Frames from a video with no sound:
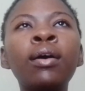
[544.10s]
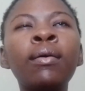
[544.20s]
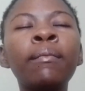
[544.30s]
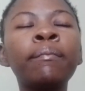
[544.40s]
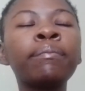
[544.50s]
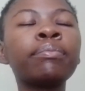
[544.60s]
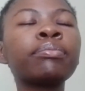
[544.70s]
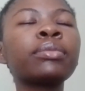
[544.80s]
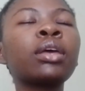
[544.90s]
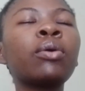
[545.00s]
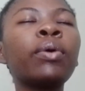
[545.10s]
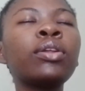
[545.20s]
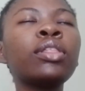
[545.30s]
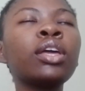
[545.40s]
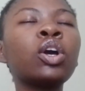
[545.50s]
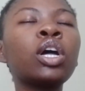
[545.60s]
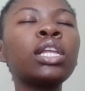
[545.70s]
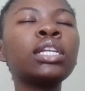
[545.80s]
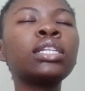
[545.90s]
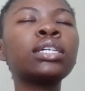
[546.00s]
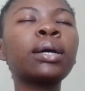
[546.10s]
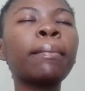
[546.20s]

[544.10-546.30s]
what do they call it,